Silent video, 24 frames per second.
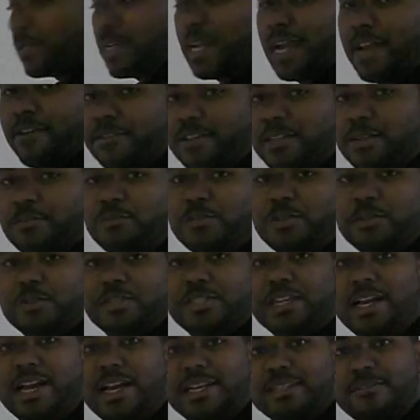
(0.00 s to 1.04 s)
having them do
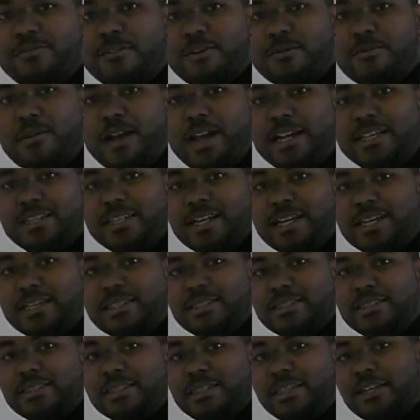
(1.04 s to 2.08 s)
science fair
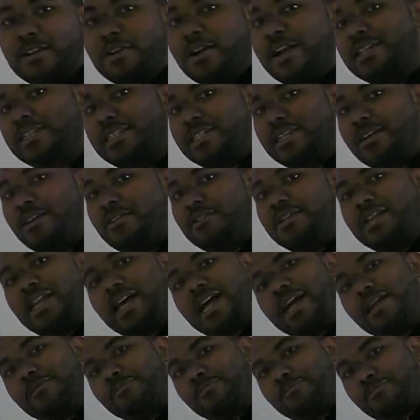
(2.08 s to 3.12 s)
projects, and they're actually
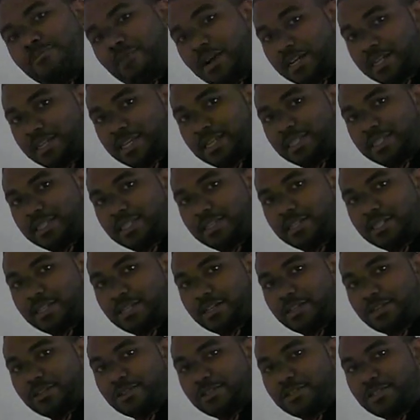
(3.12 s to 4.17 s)
online projects this
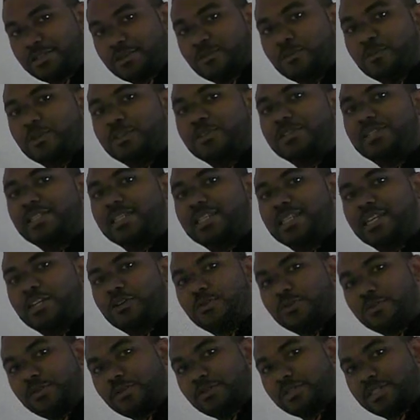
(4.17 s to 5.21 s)
year, so we're using the
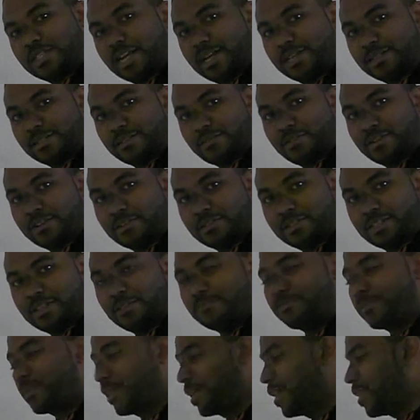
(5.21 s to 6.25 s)
Google Science Fair
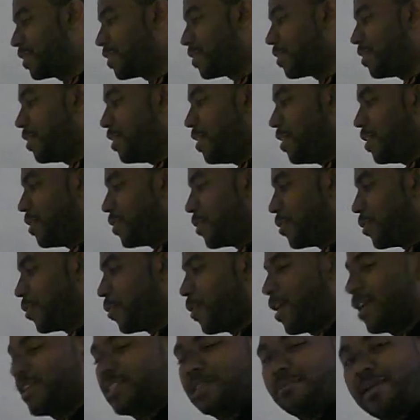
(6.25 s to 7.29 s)
templates. So
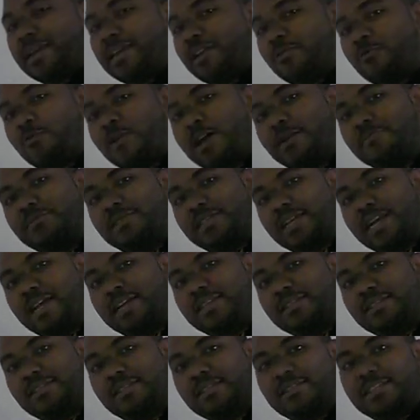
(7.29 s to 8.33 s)
they're actually making
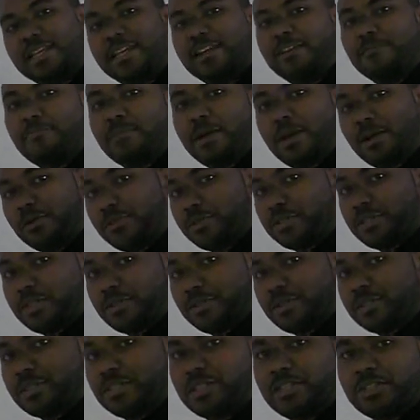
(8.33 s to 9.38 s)
websites instead of
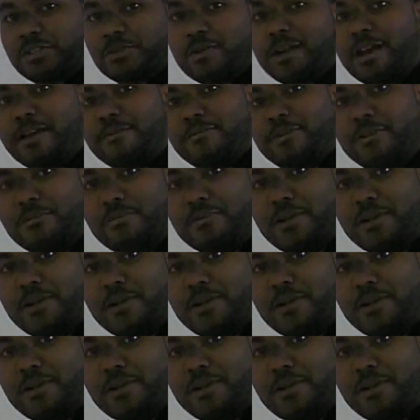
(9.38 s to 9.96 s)
posters to describe their